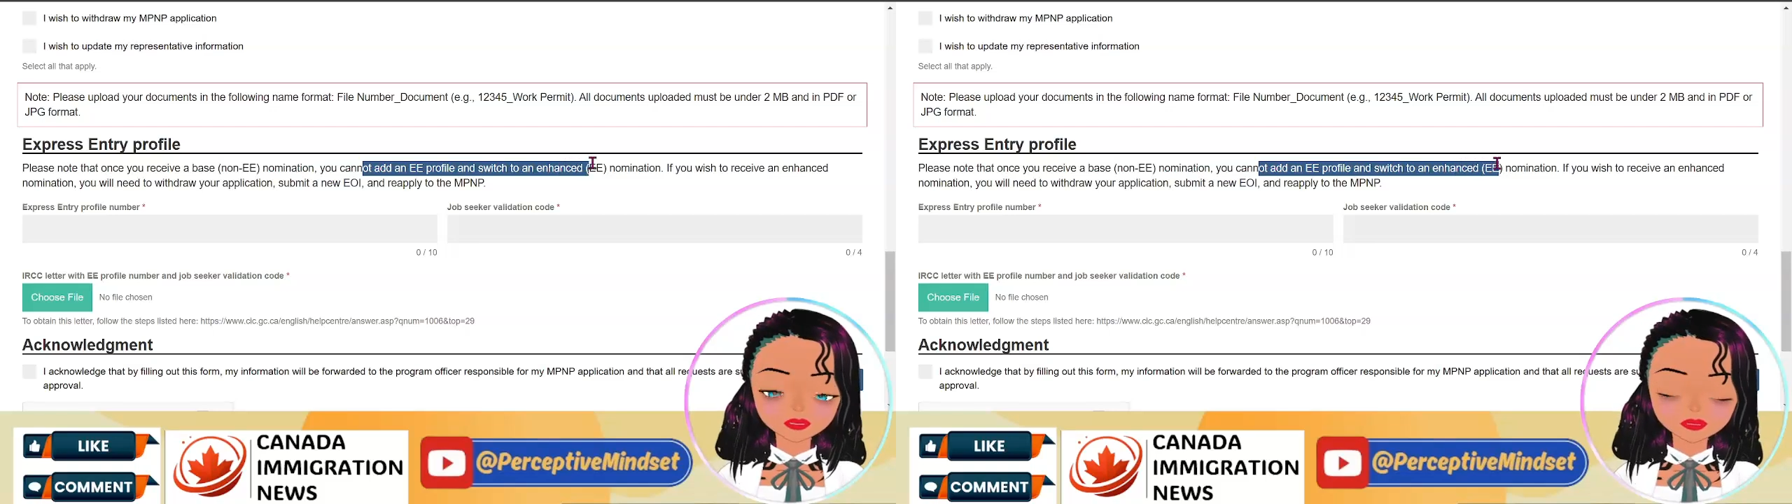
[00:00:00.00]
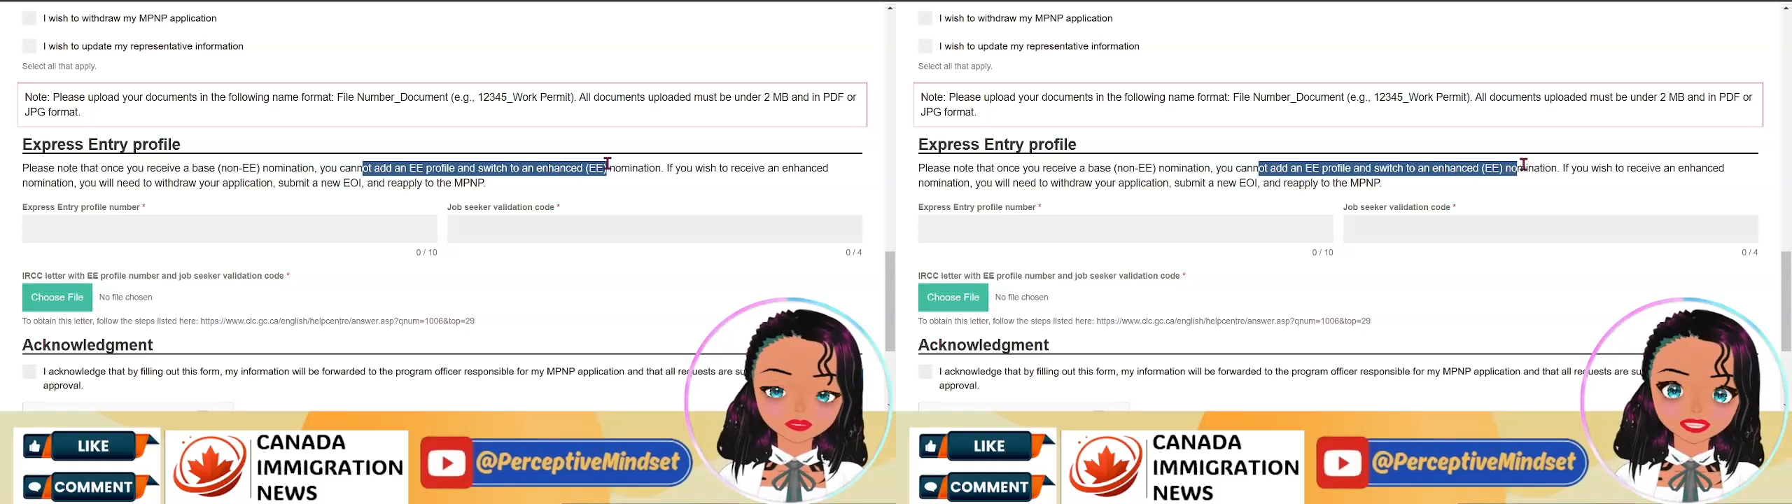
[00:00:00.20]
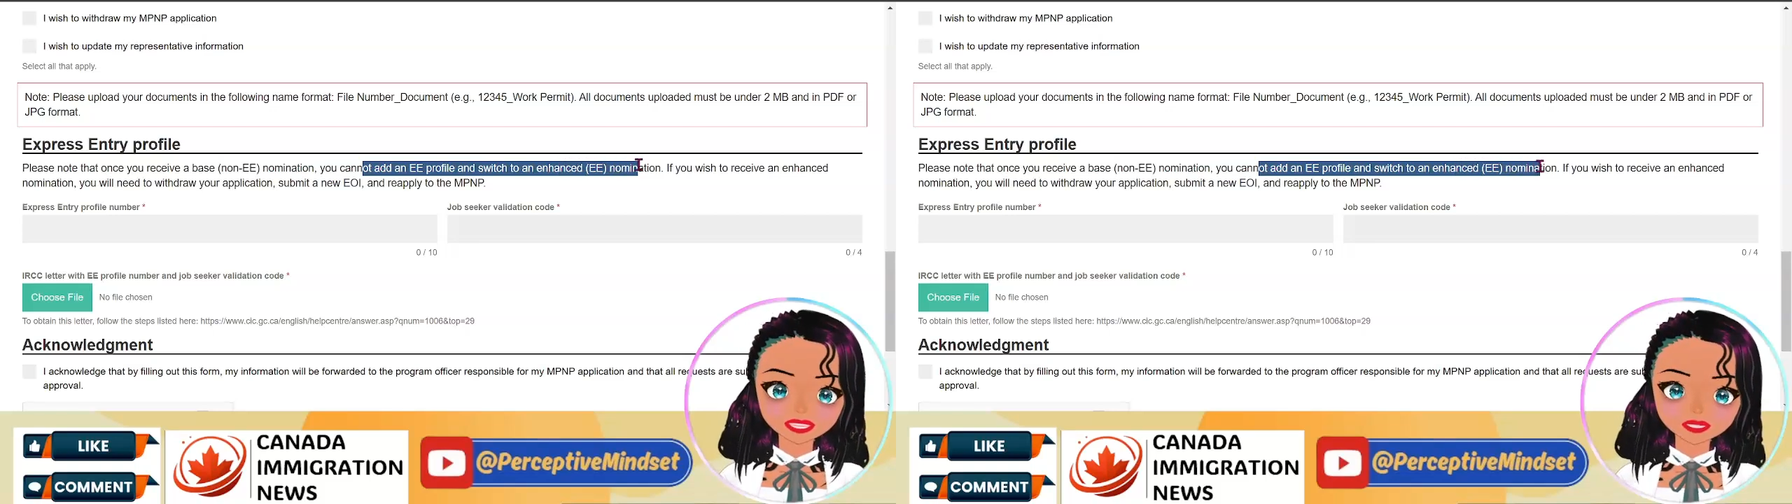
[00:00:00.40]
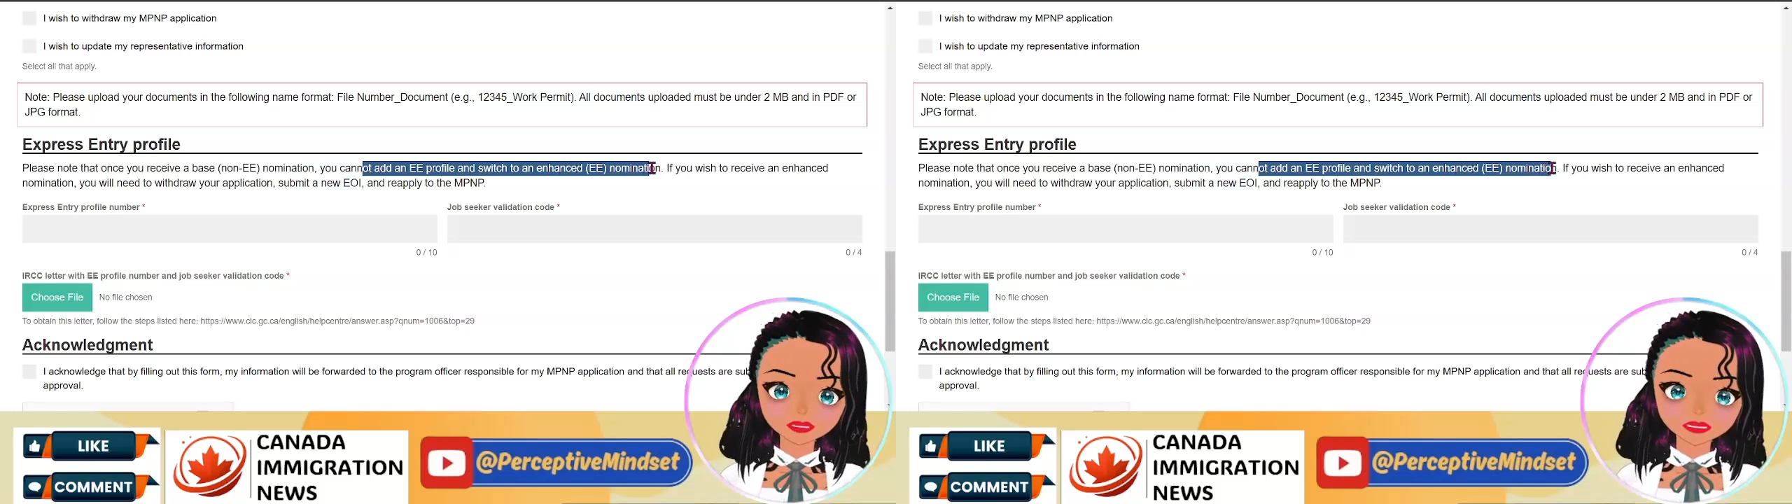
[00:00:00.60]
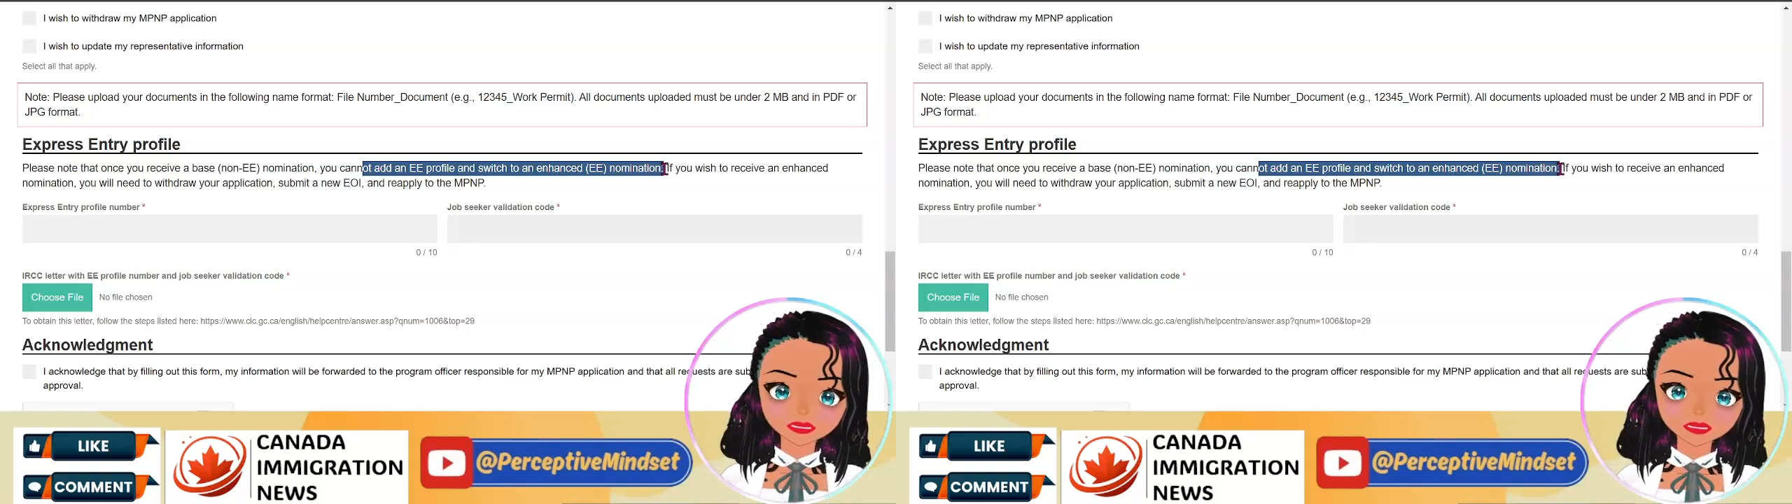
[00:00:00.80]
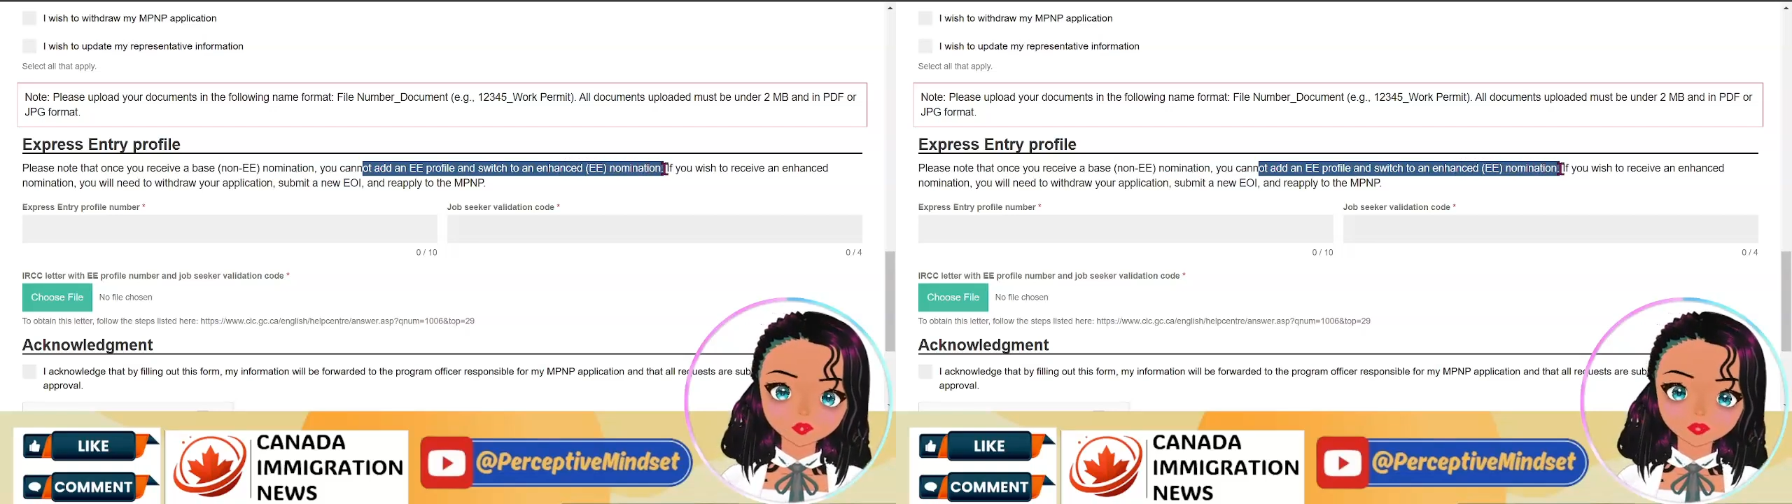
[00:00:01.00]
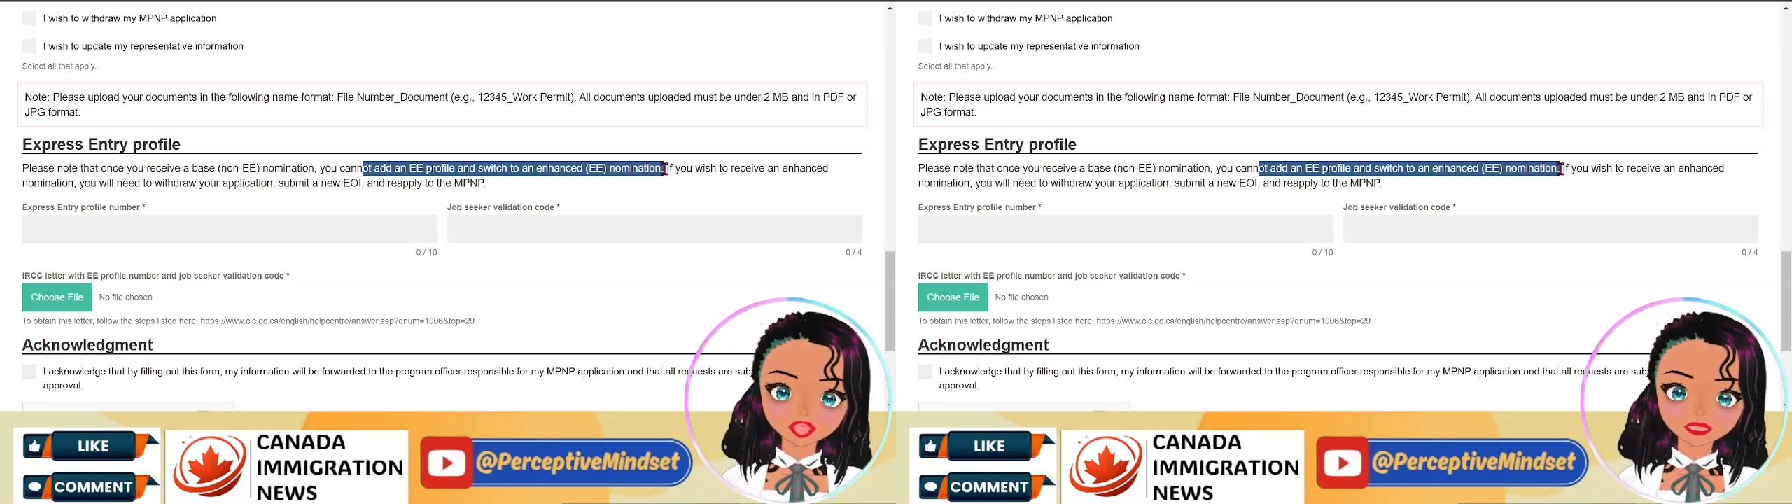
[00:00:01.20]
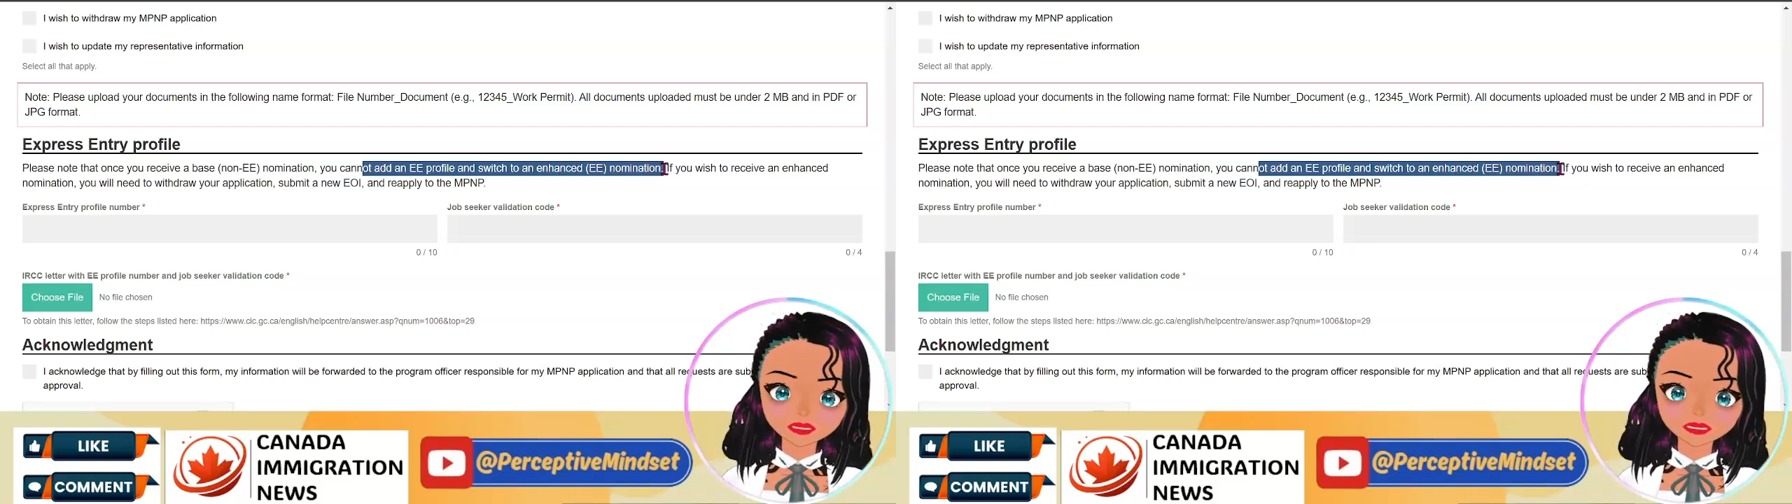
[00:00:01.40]
to express entry
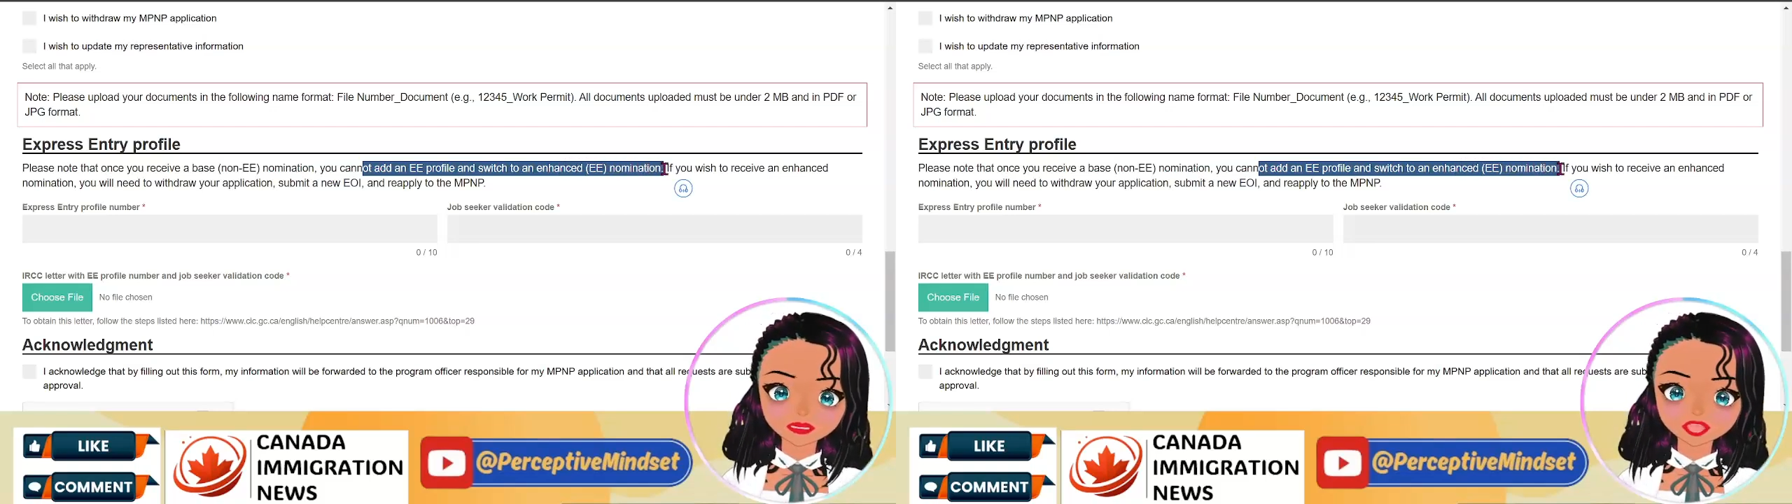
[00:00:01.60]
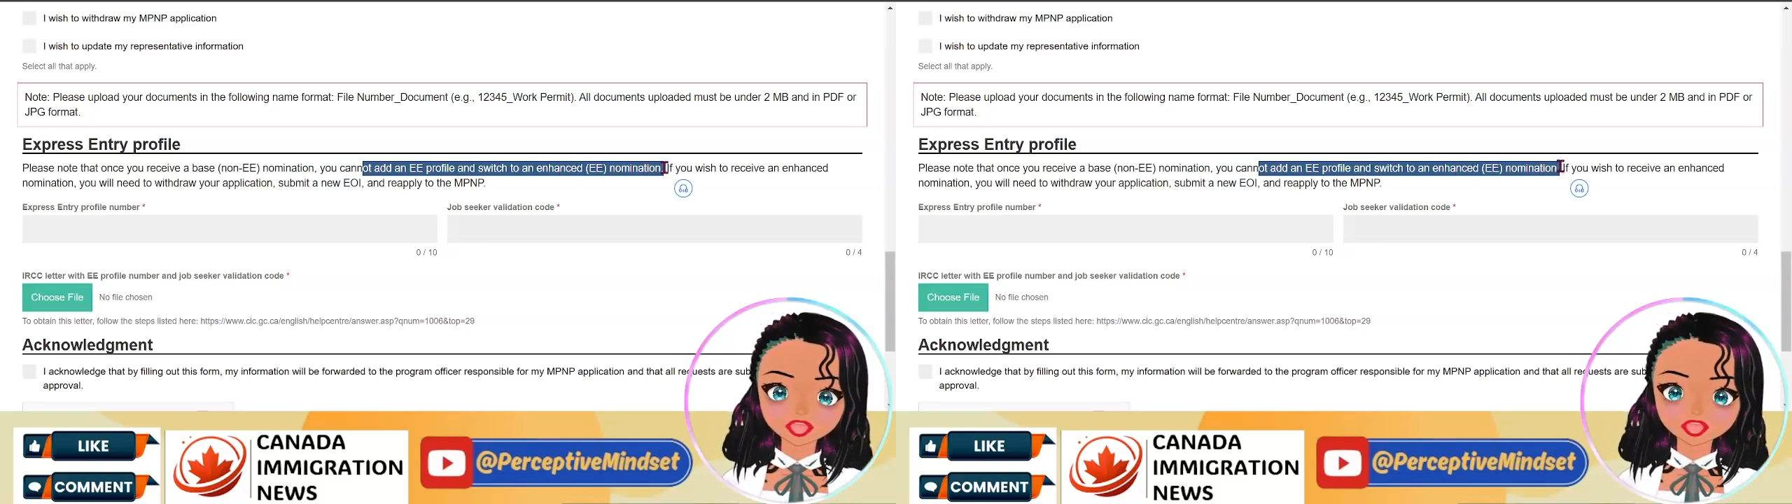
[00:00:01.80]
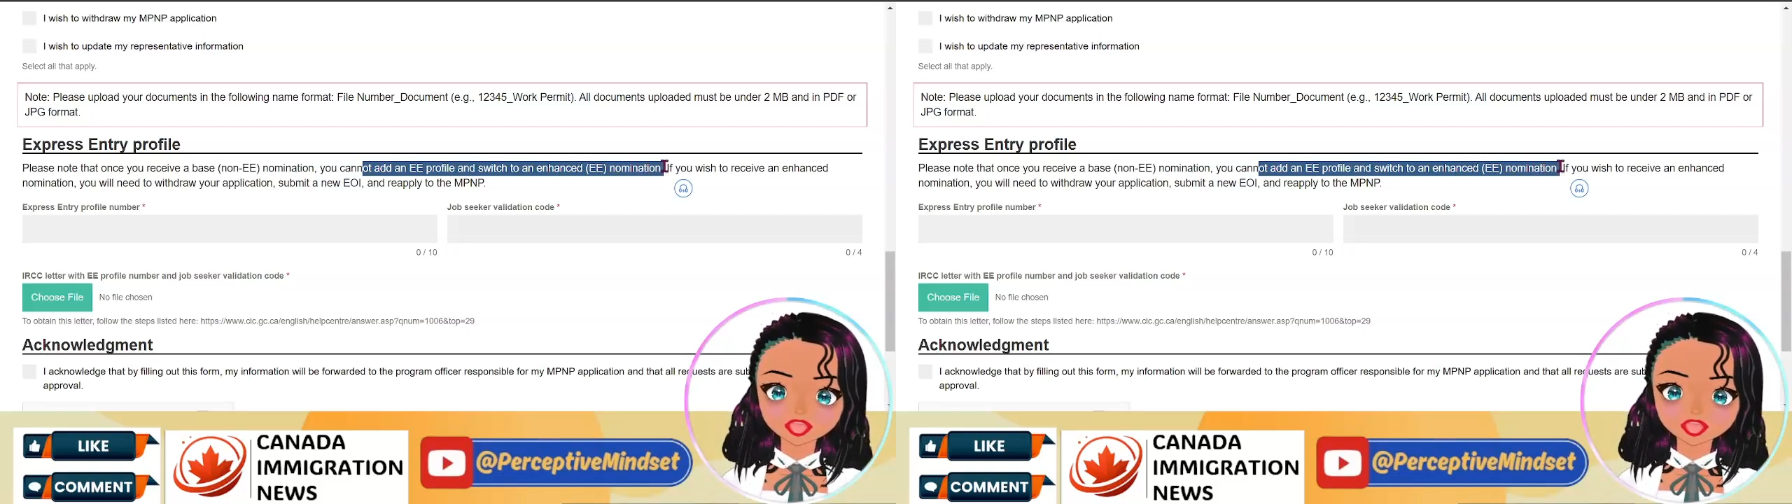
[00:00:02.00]
nomination.